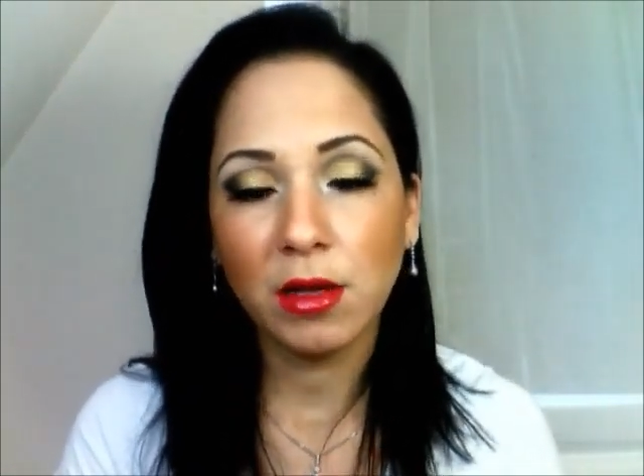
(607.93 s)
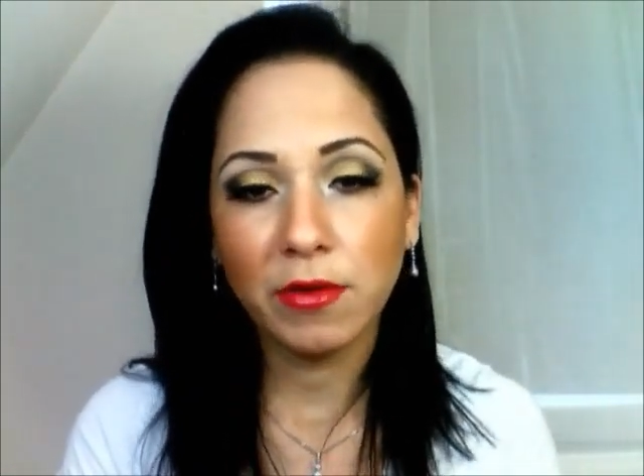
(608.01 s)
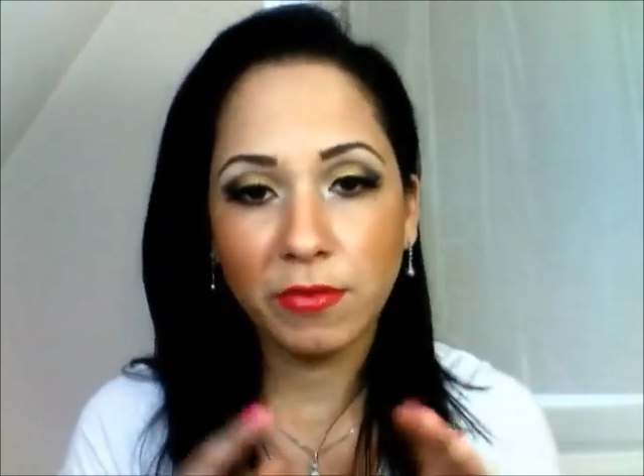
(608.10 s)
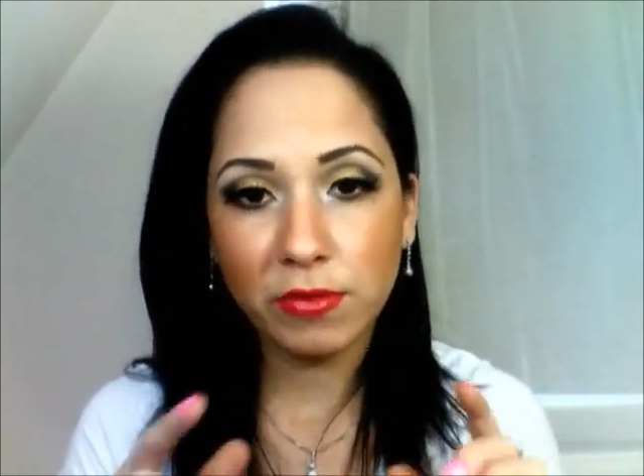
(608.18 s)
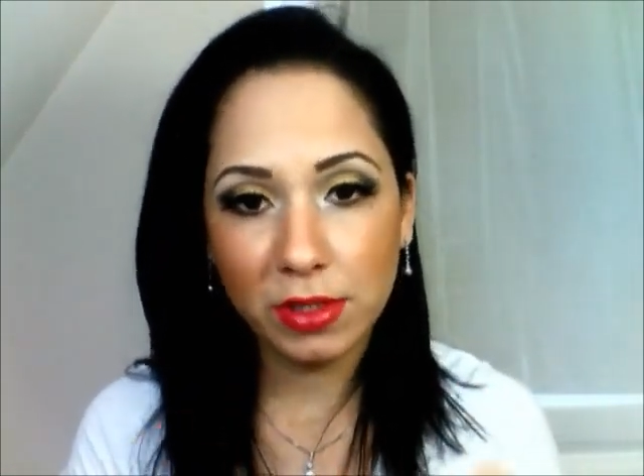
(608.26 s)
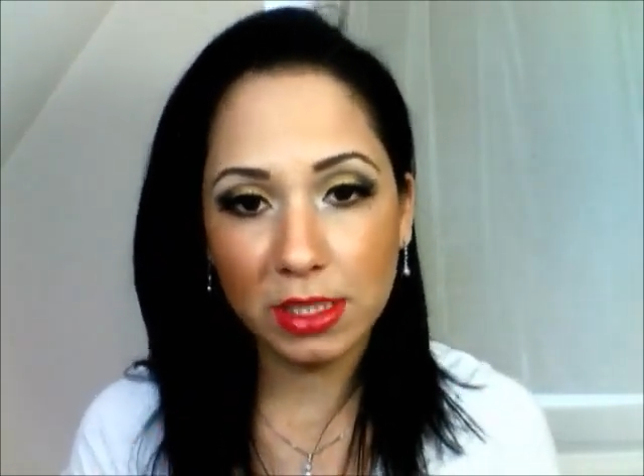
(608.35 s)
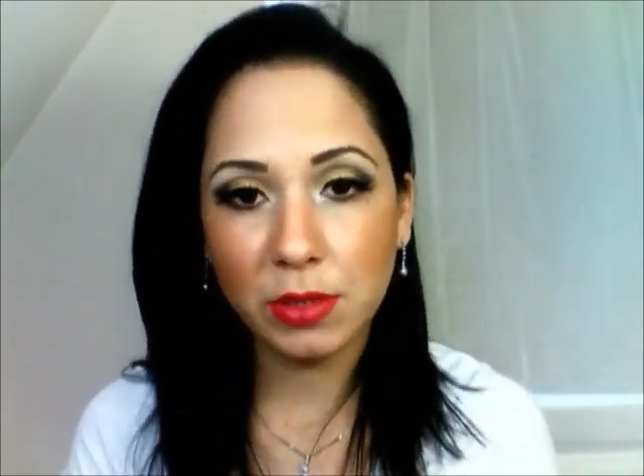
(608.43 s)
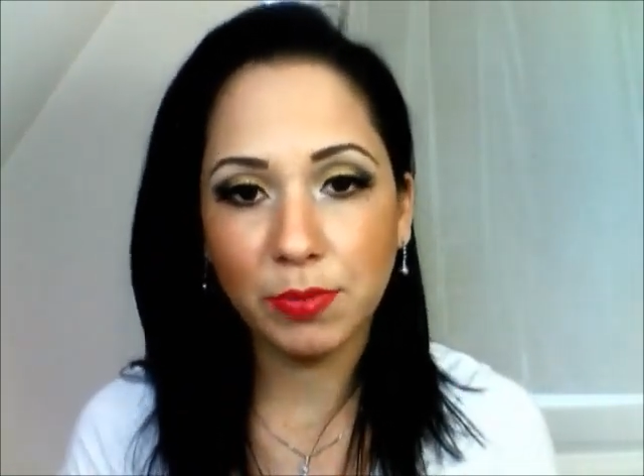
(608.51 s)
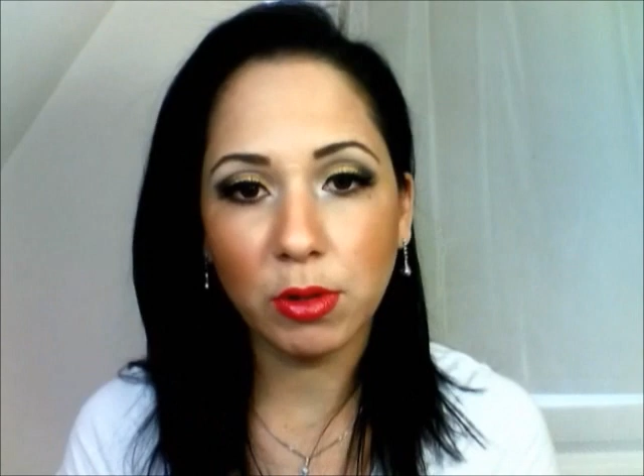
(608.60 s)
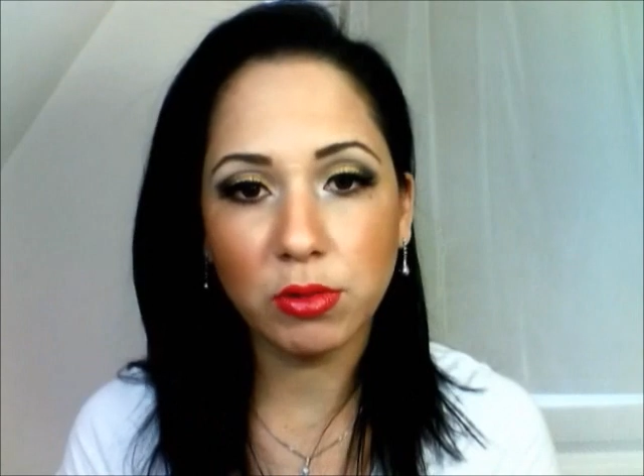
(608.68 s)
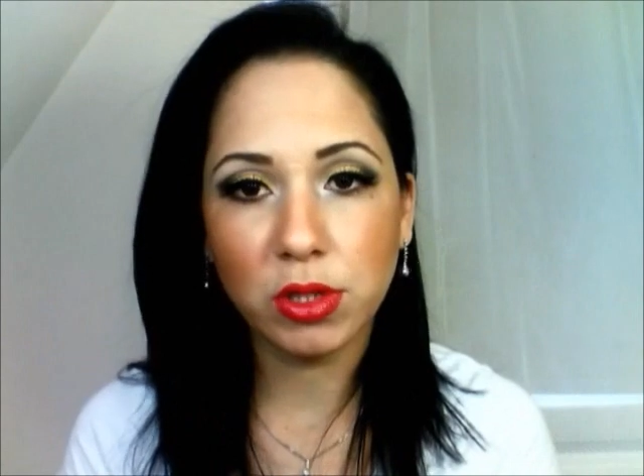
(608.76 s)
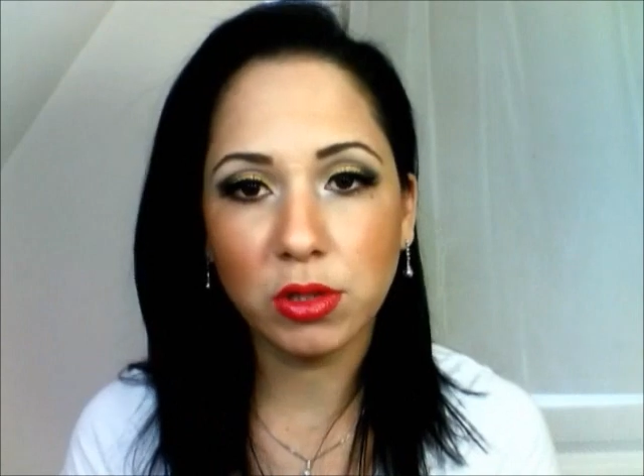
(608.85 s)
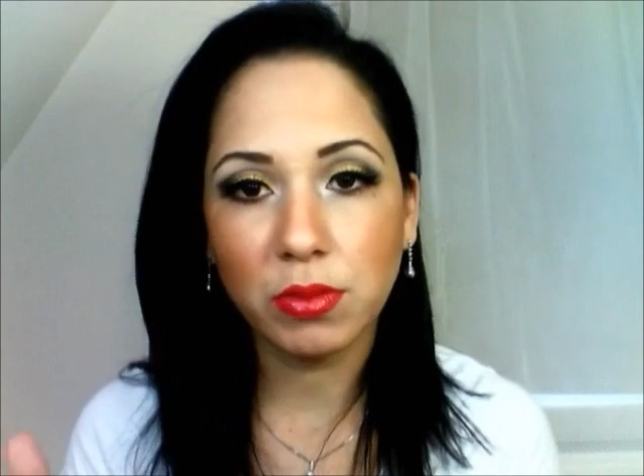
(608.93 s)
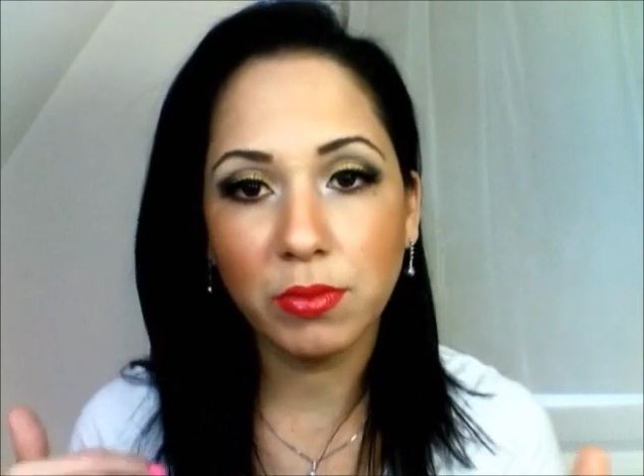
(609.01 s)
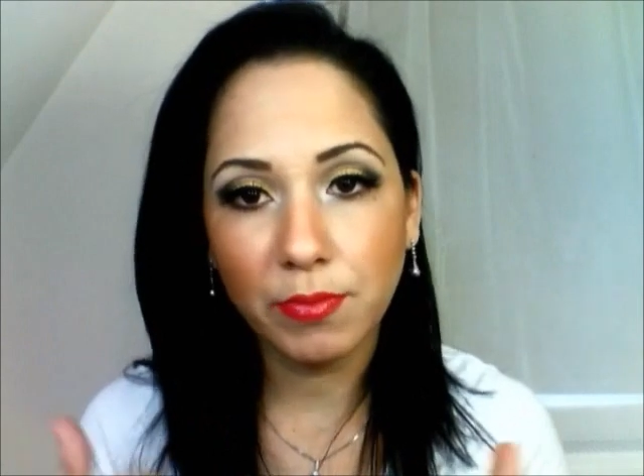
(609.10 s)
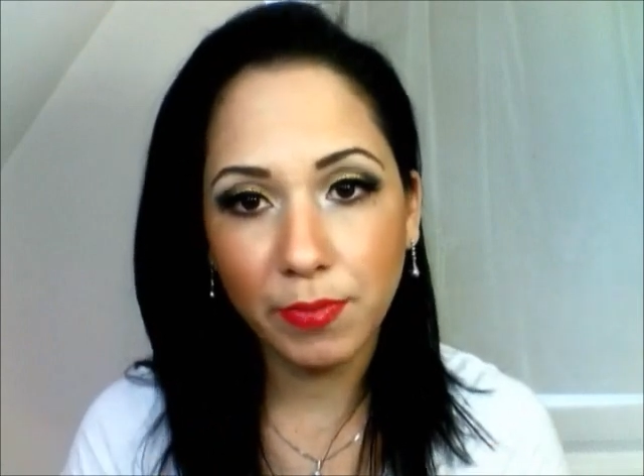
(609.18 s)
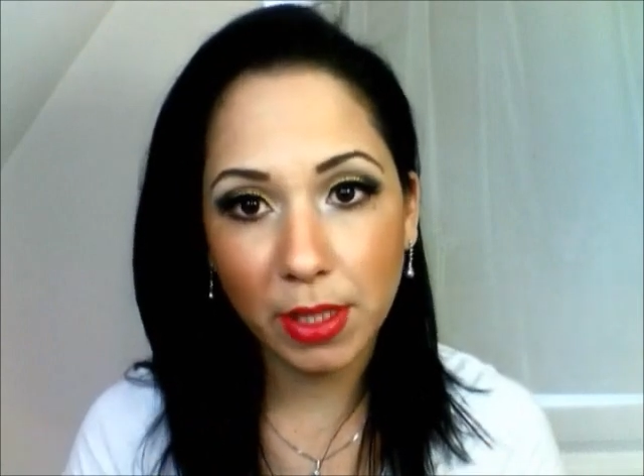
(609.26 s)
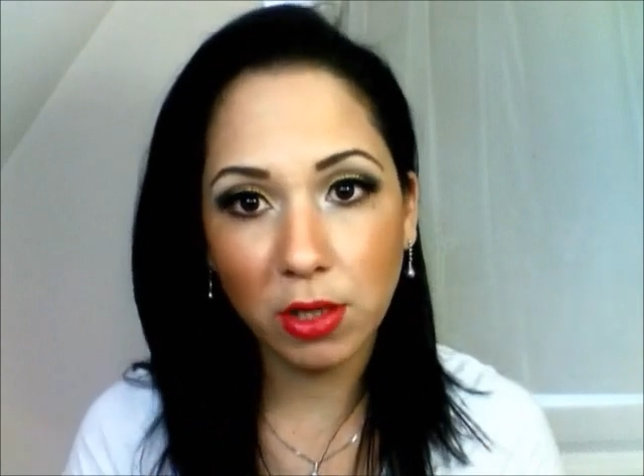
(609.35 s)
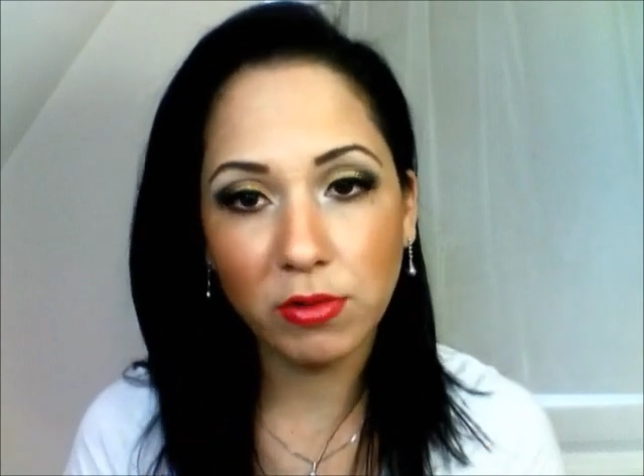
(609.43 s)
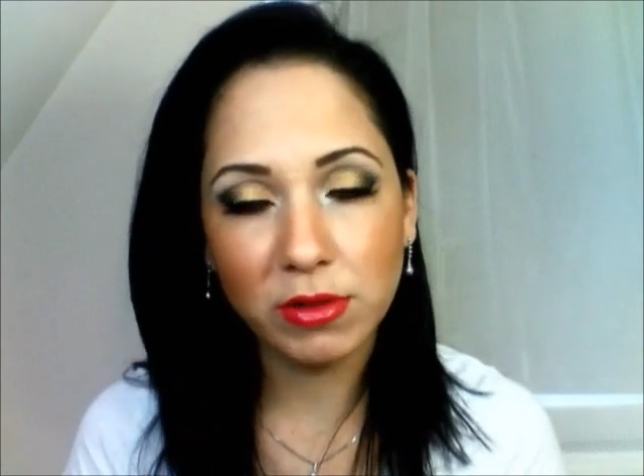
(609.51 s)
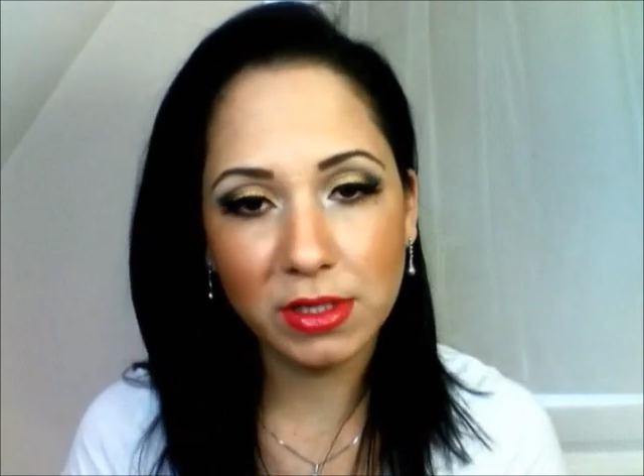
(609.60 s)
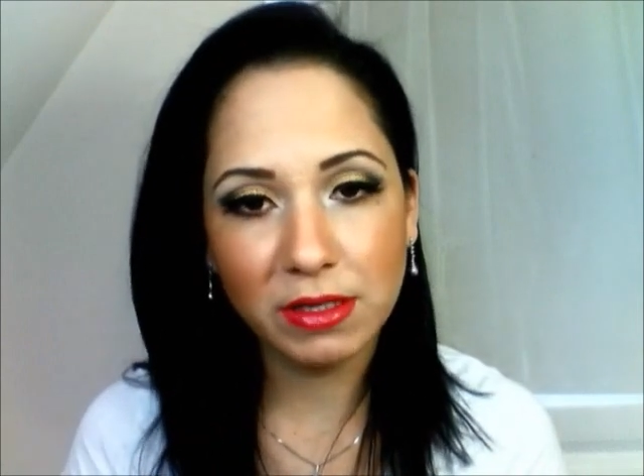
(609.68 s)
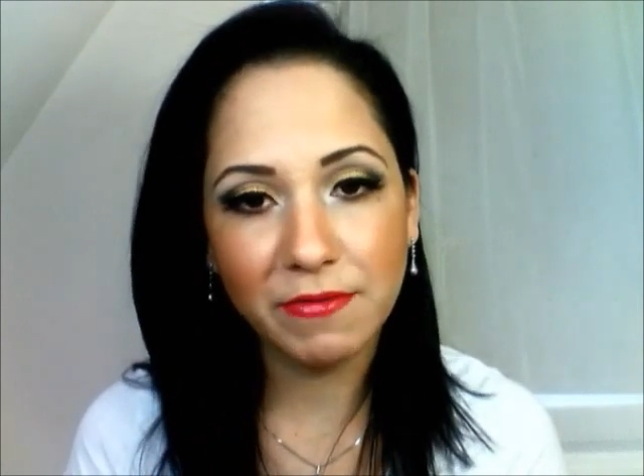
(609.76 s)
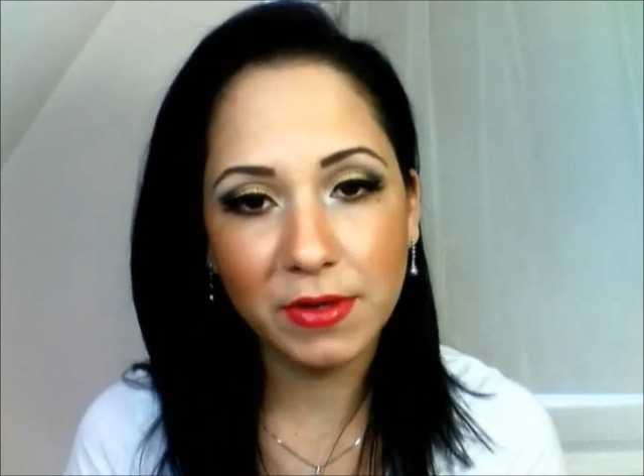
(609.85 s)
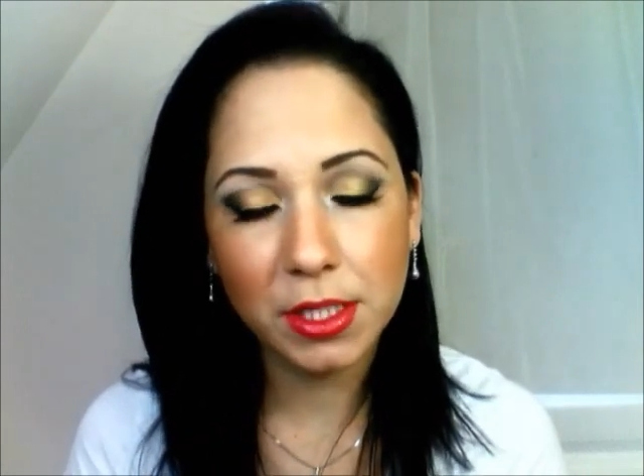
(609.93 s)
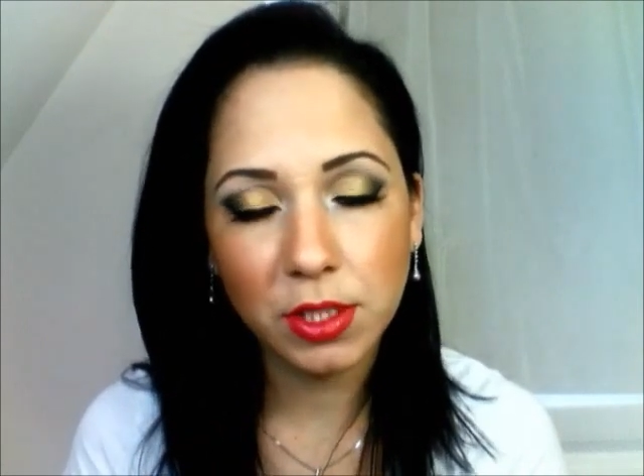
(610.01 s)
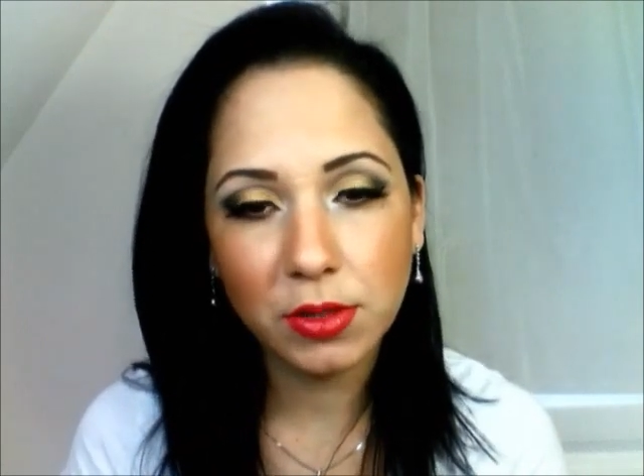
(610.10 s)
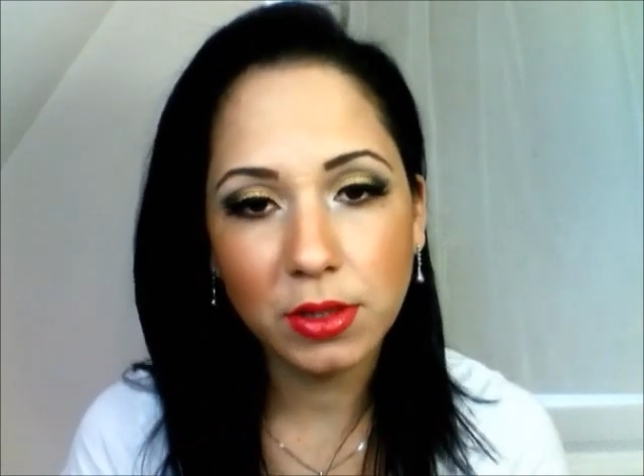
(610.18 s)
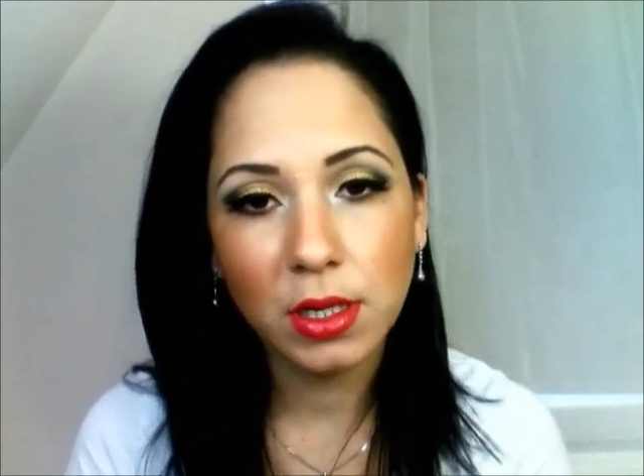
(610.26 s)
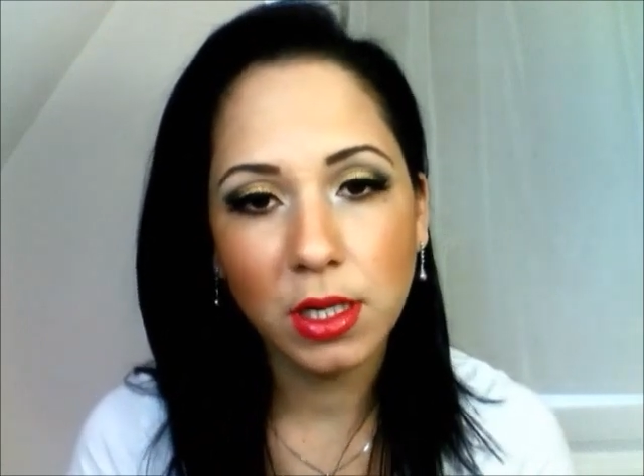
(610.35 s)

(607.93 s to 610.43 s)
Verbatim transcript: for this post below this video,